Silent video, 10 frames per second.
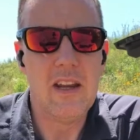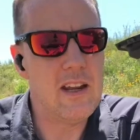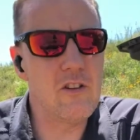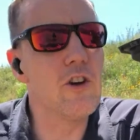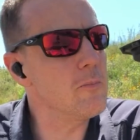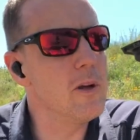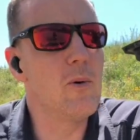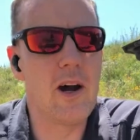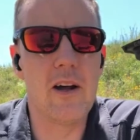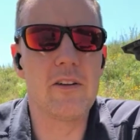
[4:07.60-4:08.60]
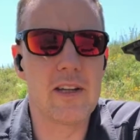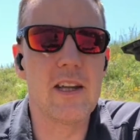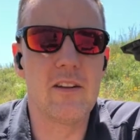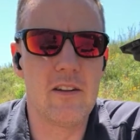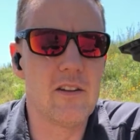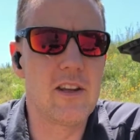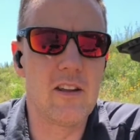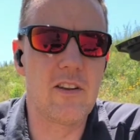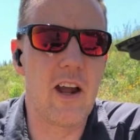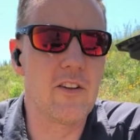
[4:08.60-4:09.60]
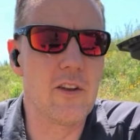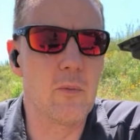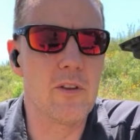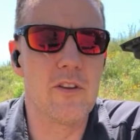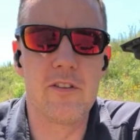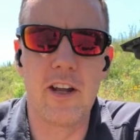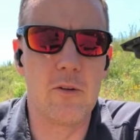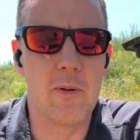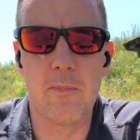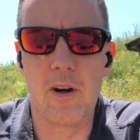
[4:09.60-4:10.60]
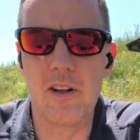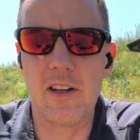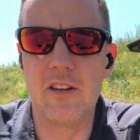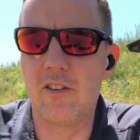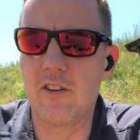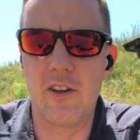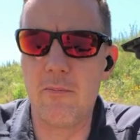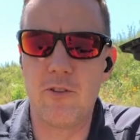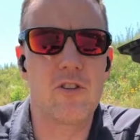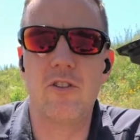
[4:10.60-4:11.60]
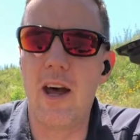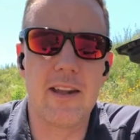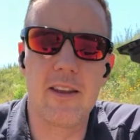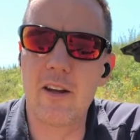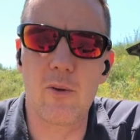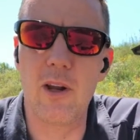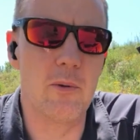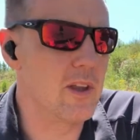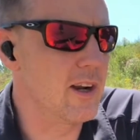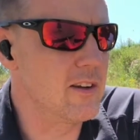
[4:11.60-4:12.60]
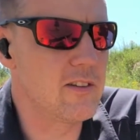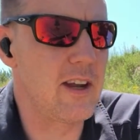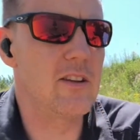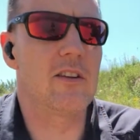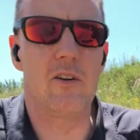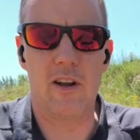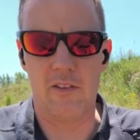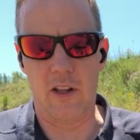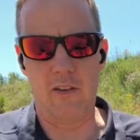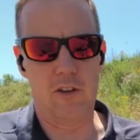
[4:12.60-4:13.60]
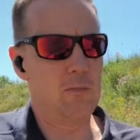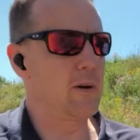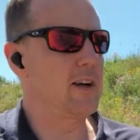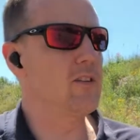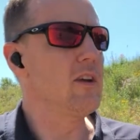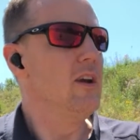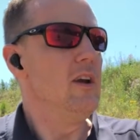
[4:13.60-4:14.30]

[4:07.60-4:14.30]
It took me a while to get dialed in with the sights, but partly is because I'm just not that great with iron sights. I don't have a lot of experience.